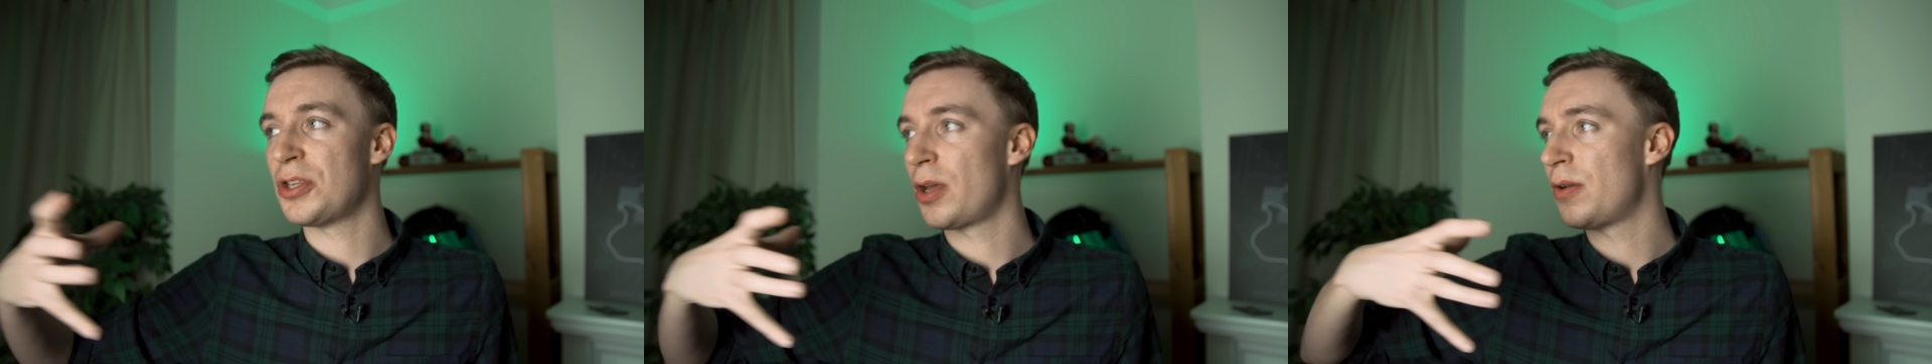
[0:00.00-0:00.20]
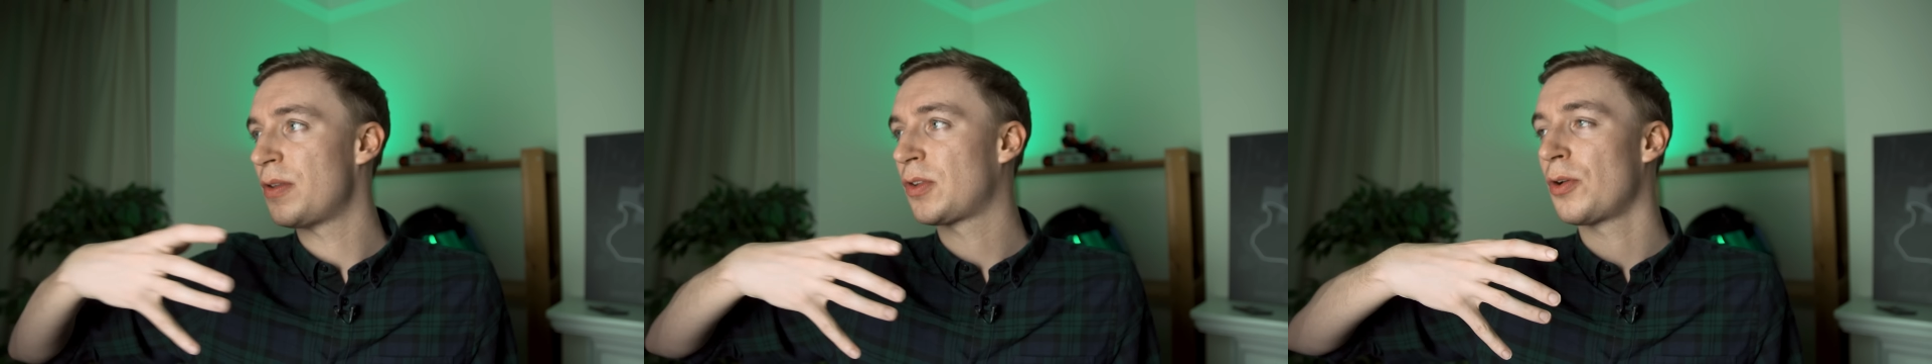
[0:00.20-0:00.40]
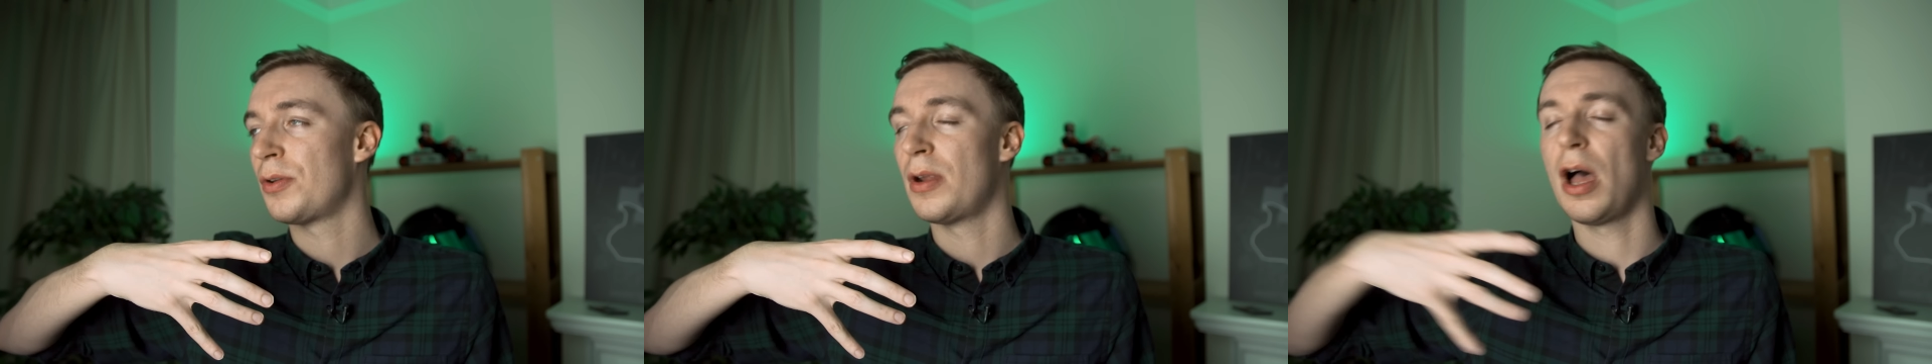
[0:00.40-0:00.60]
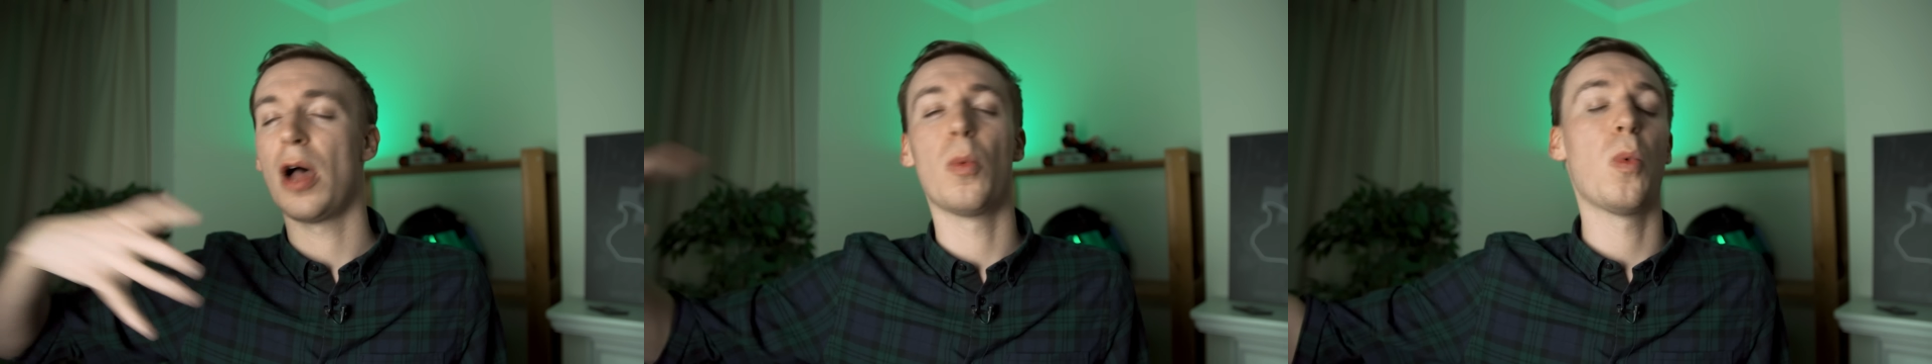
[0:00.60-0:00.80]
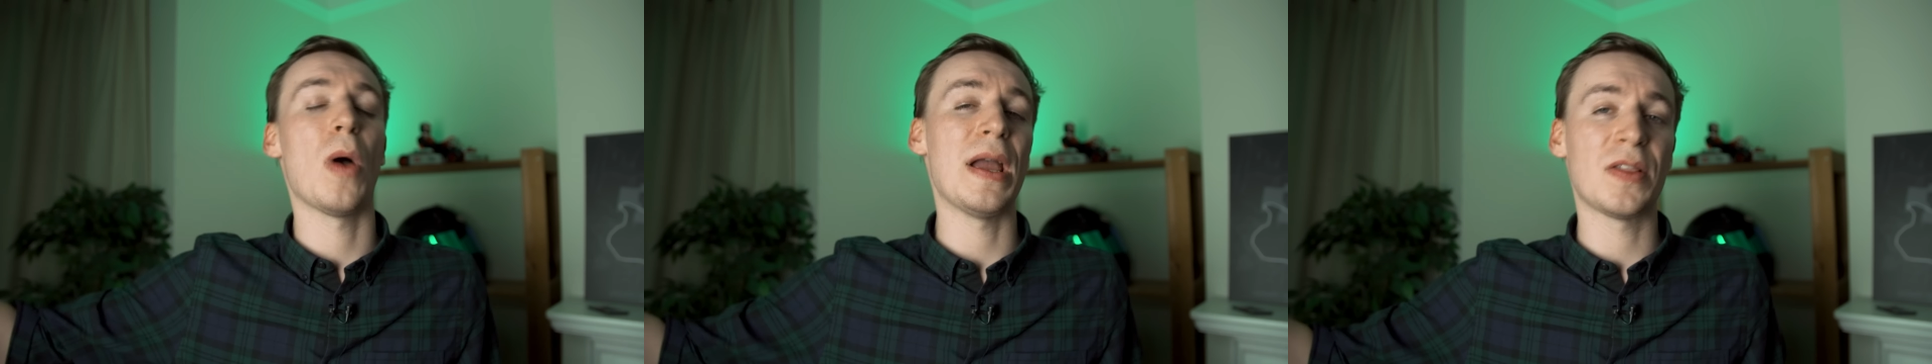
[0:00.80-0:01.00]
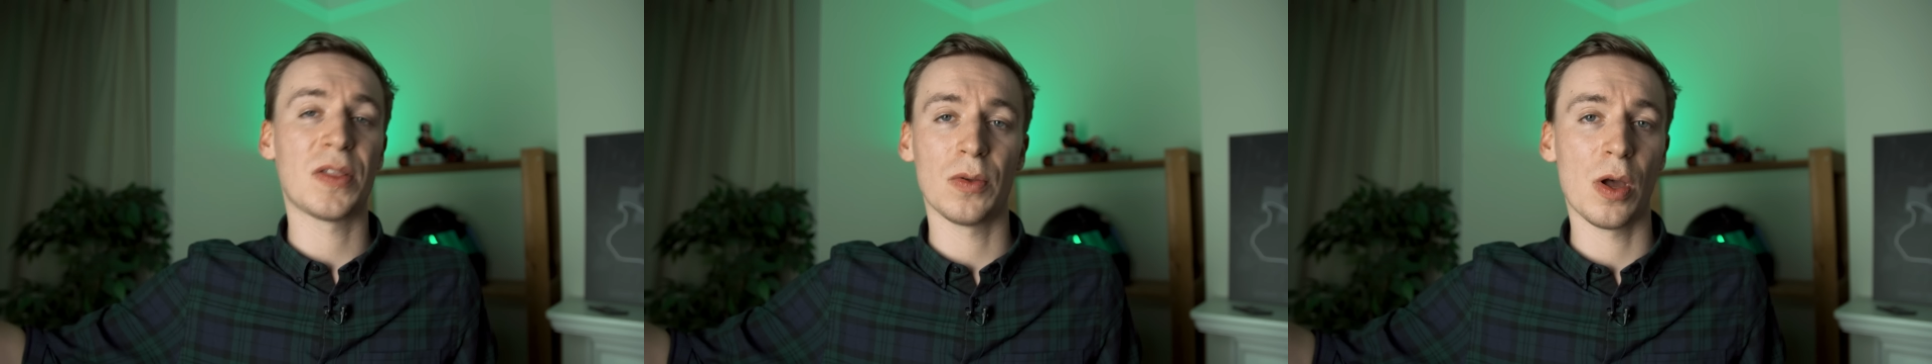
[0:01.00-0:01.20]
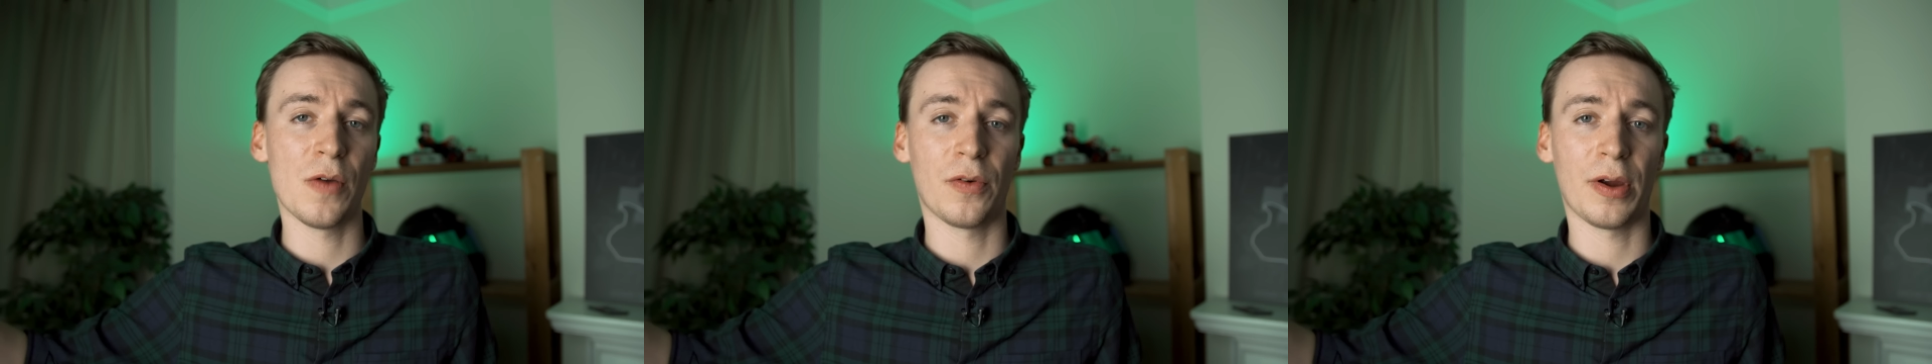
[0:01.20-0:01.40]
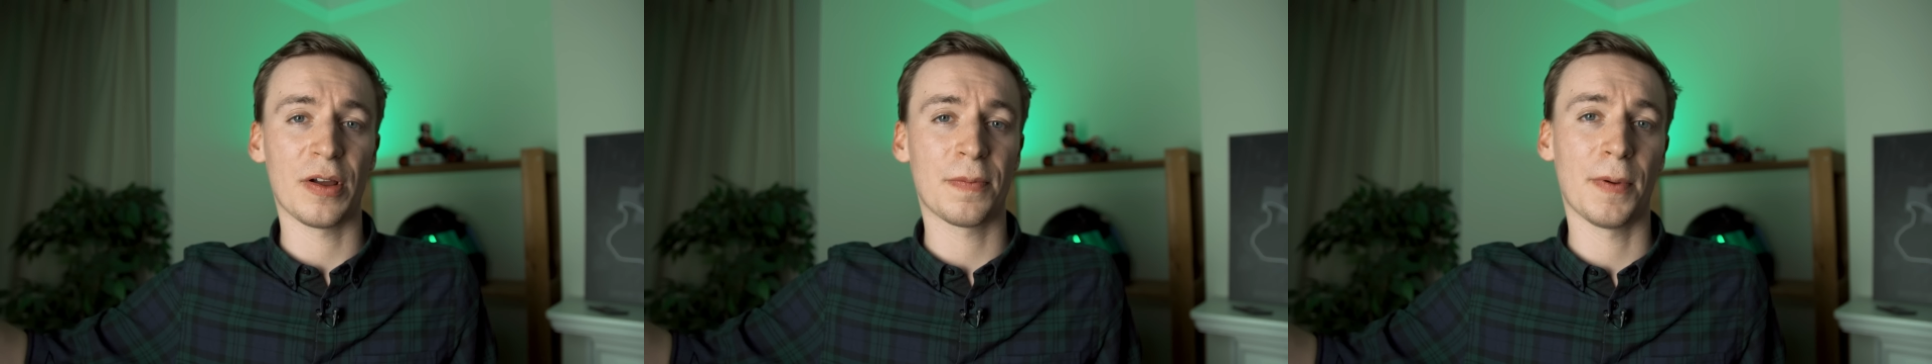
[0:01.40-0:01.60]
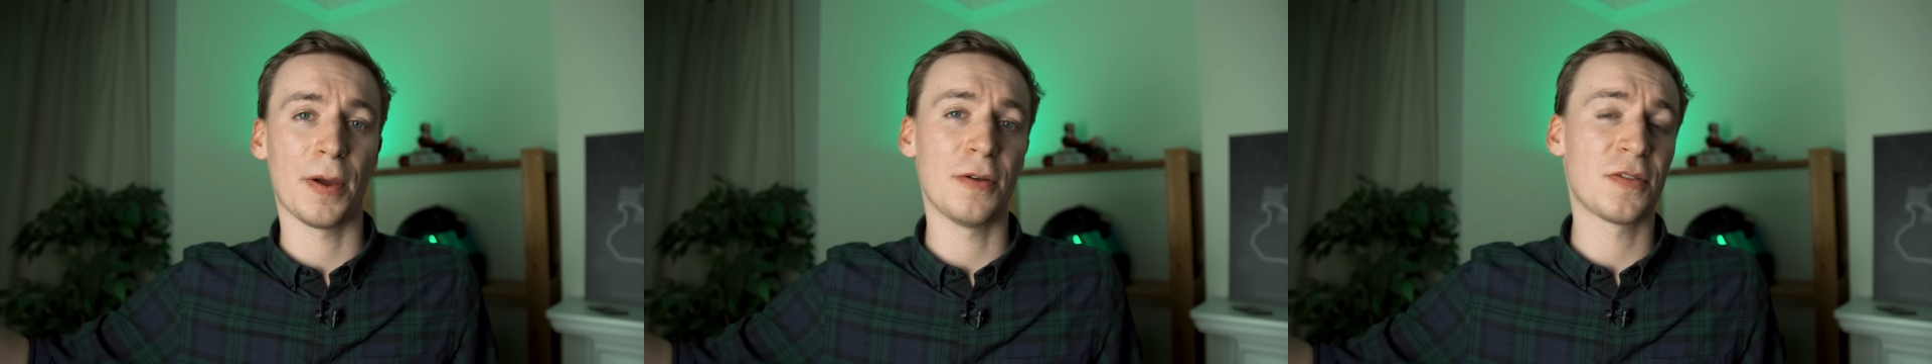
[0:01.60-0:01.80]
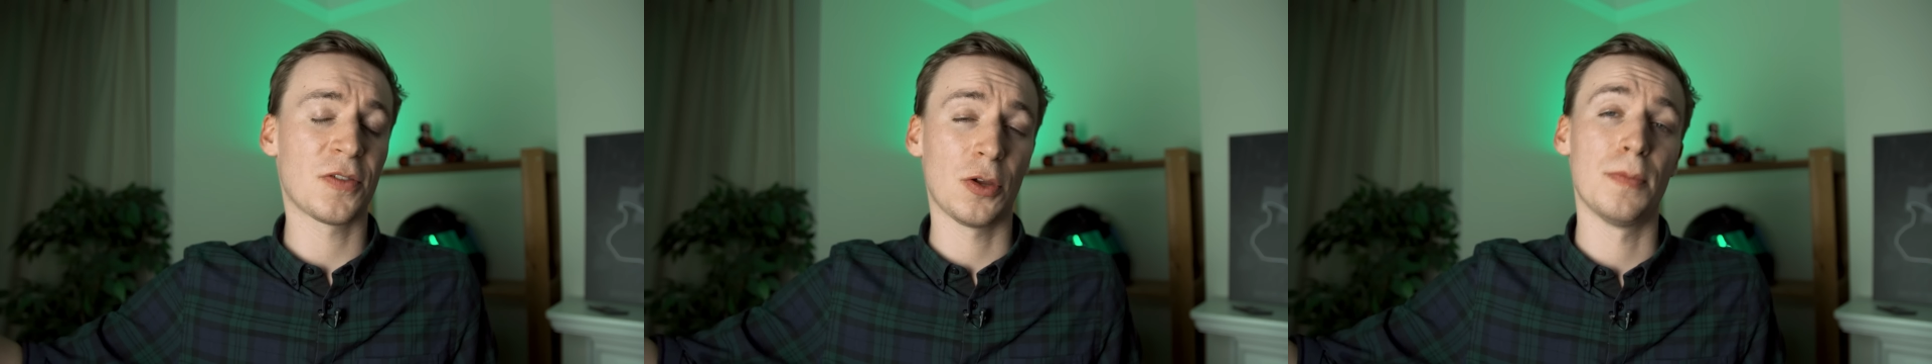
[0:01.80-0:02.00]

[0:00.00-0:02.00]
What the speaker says: you know, has gone way too overexposed,